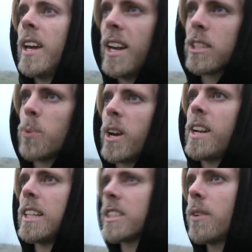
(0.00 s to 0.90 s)
It is what
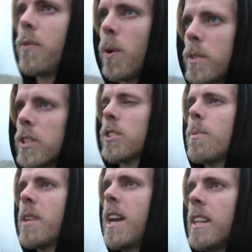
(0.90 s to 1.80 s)
it is. Focus on
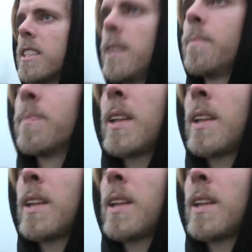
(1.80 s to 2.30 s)
something else.